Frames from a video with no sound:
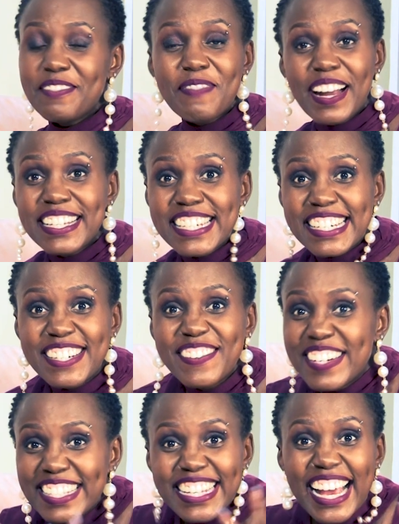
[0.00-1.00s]
Imagine
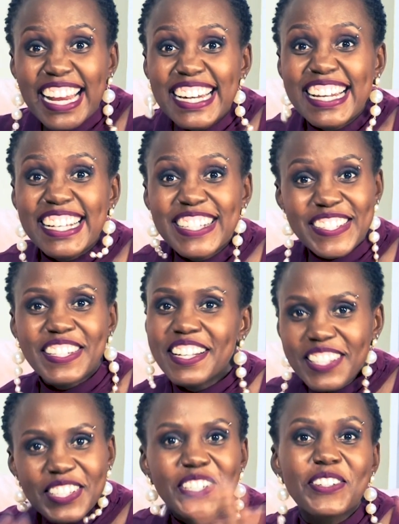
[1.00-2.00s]
resigning to
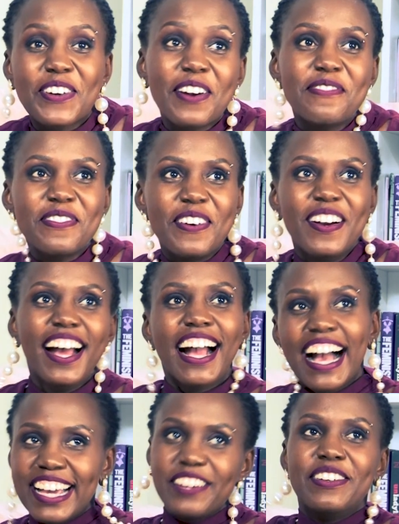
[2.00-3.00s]
just travel.
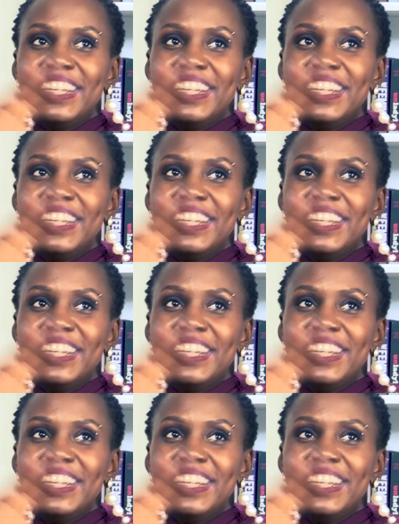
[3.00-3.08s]
Now you're